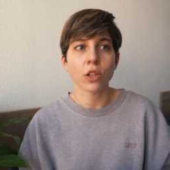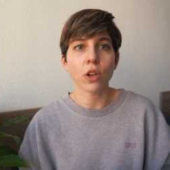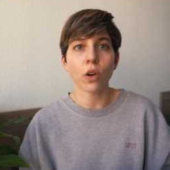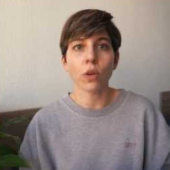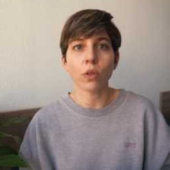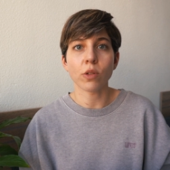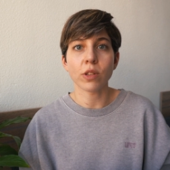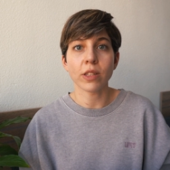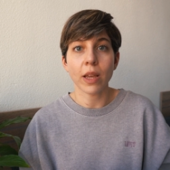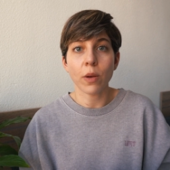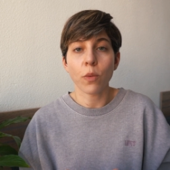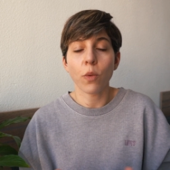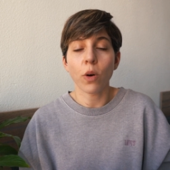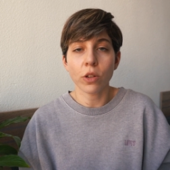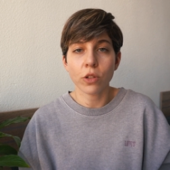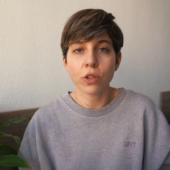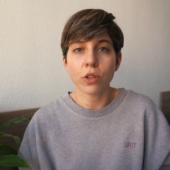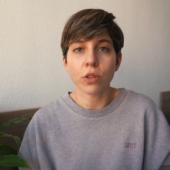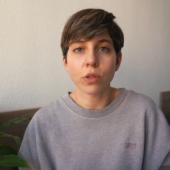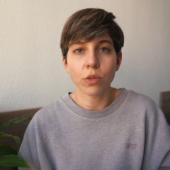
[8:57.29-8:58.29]
So they
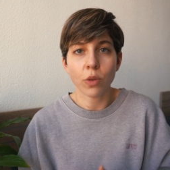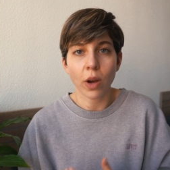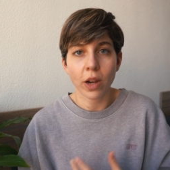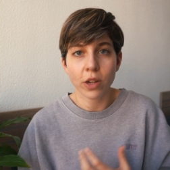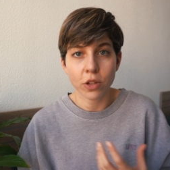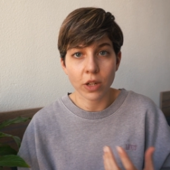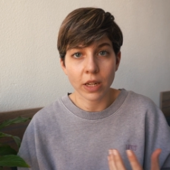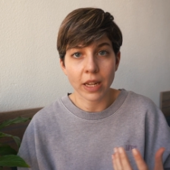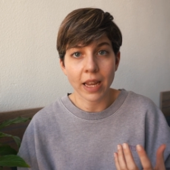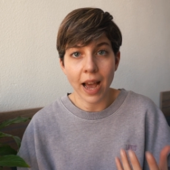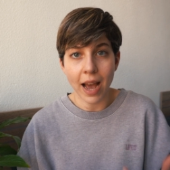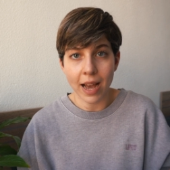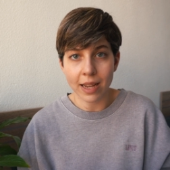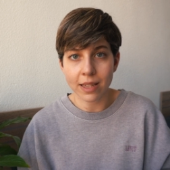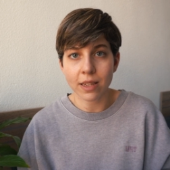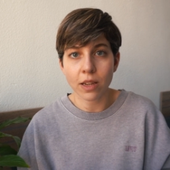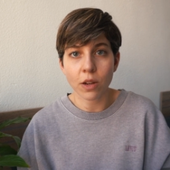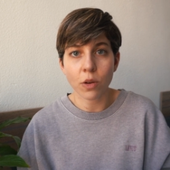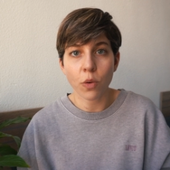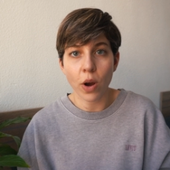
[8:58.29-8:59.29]
want you to actually
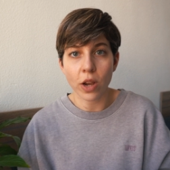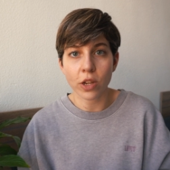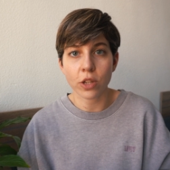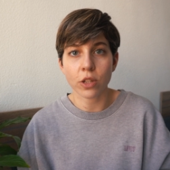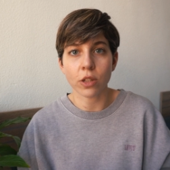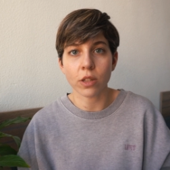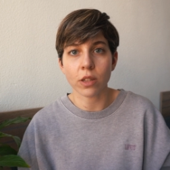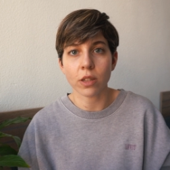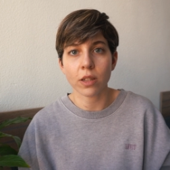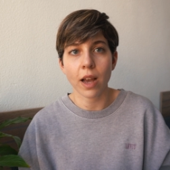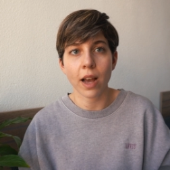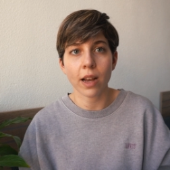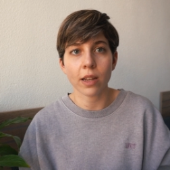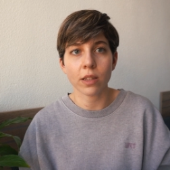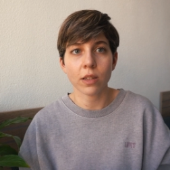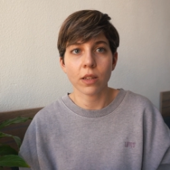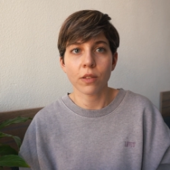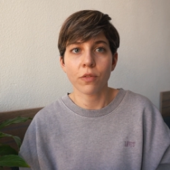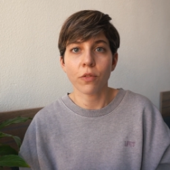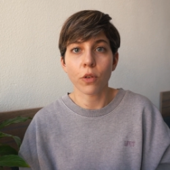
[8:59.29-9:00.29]
ask questions,
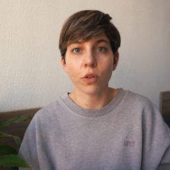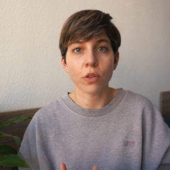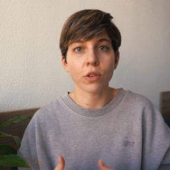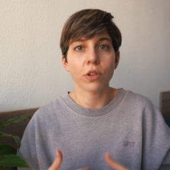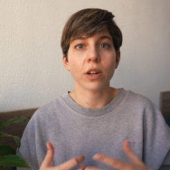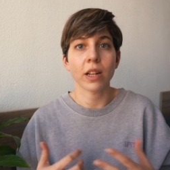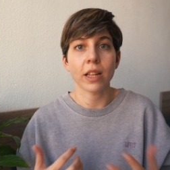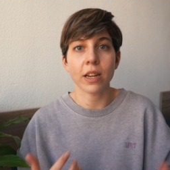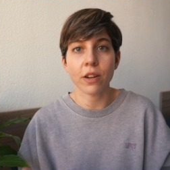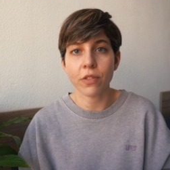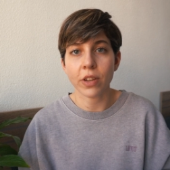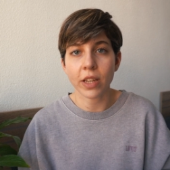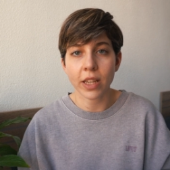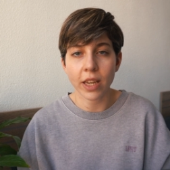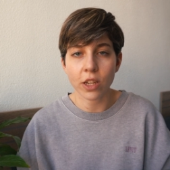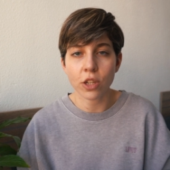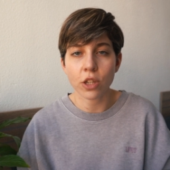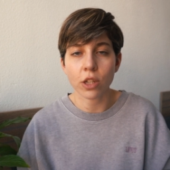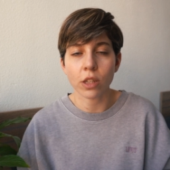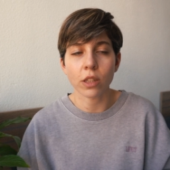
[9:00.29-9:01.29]
ask for
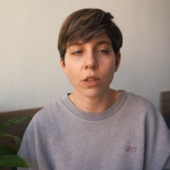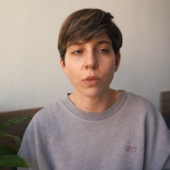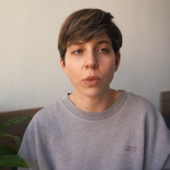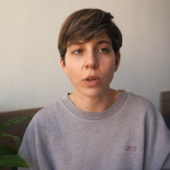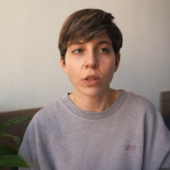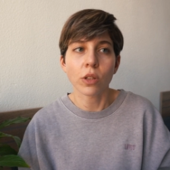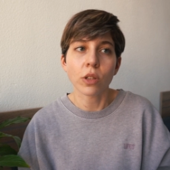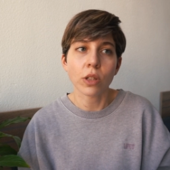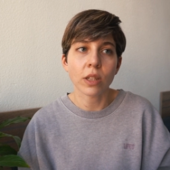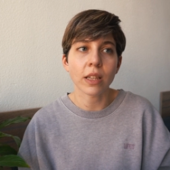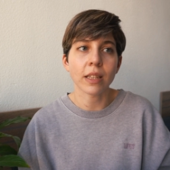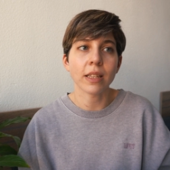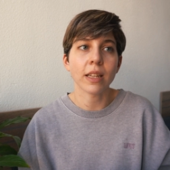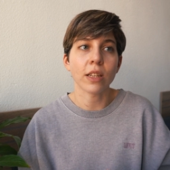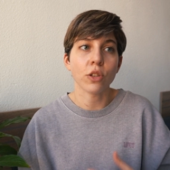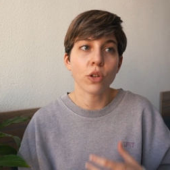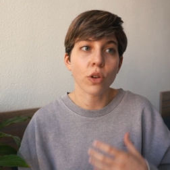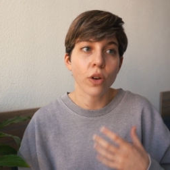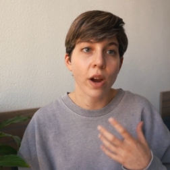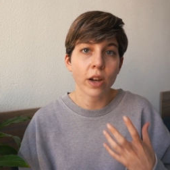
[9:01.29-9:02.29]
clarification. They want to see
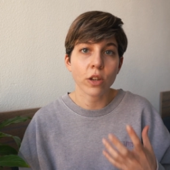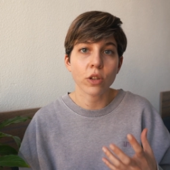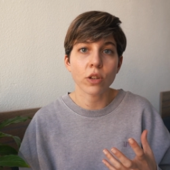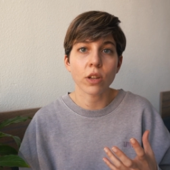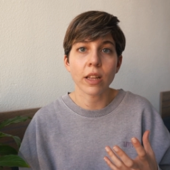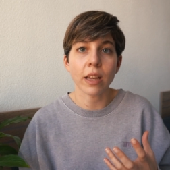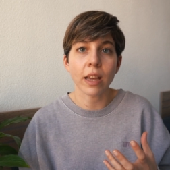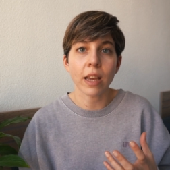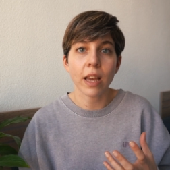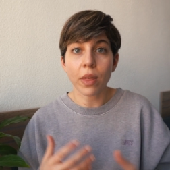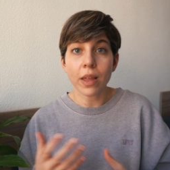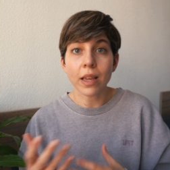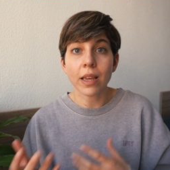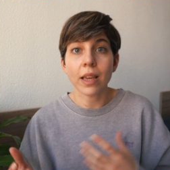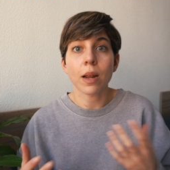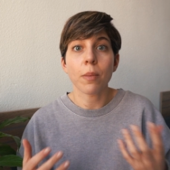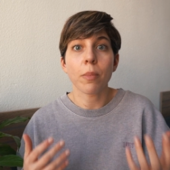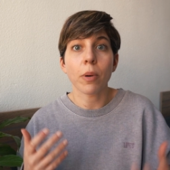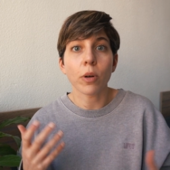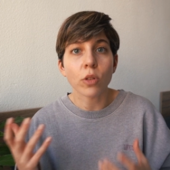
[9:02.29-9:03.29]
that you're actually
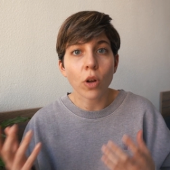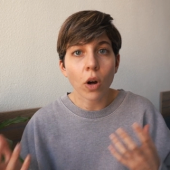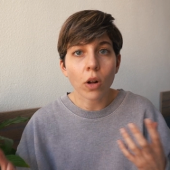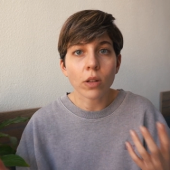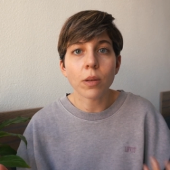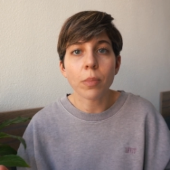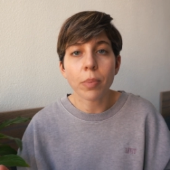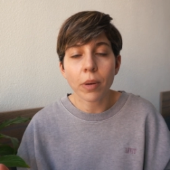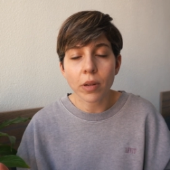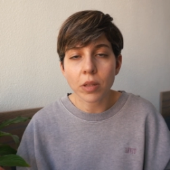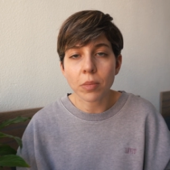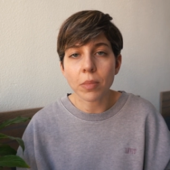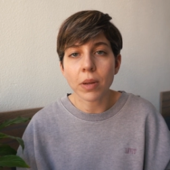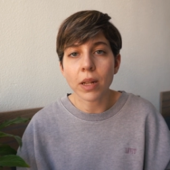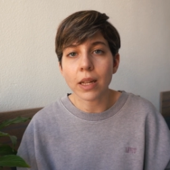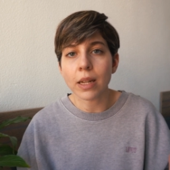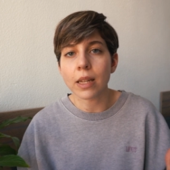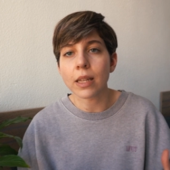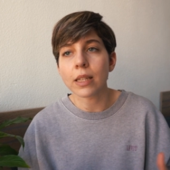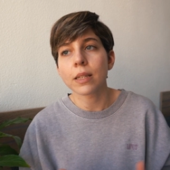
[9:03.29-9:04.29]
thinking about all the
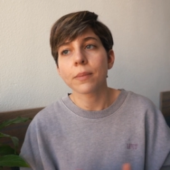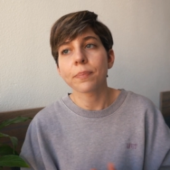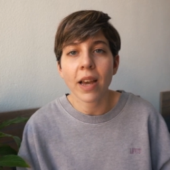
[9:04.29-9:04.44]
possibilities.